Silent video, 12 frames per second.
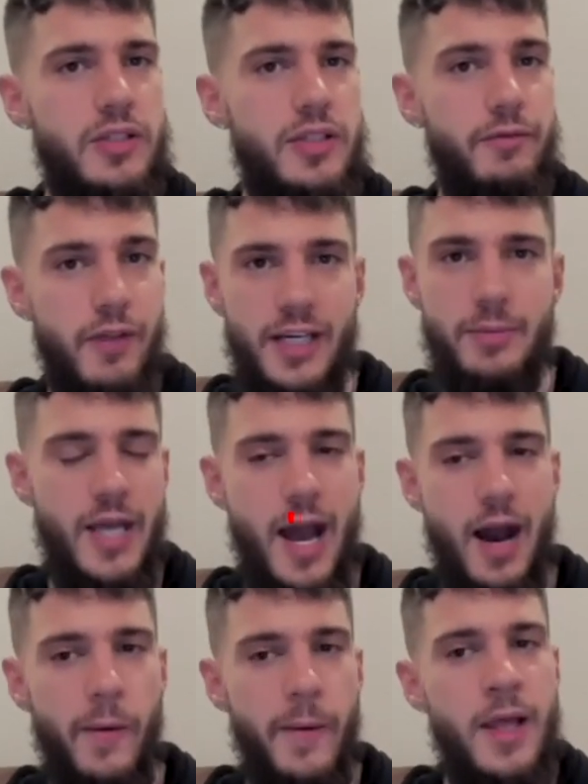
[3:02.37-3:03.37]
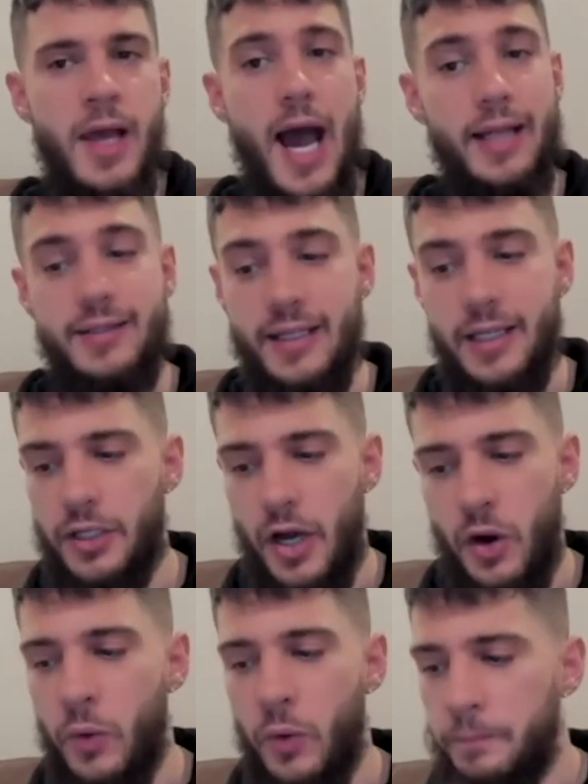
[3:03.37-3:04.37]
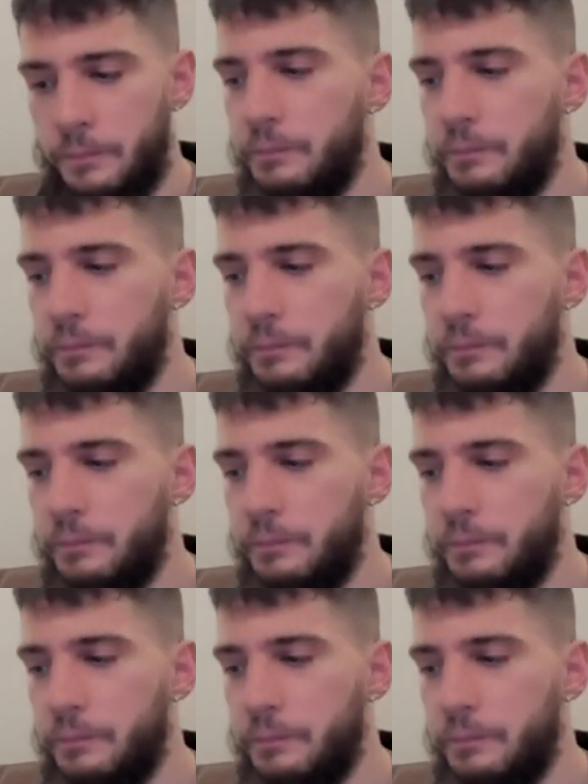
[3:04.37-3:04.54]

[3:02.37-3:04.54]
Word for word: He invited me out. I didn't go.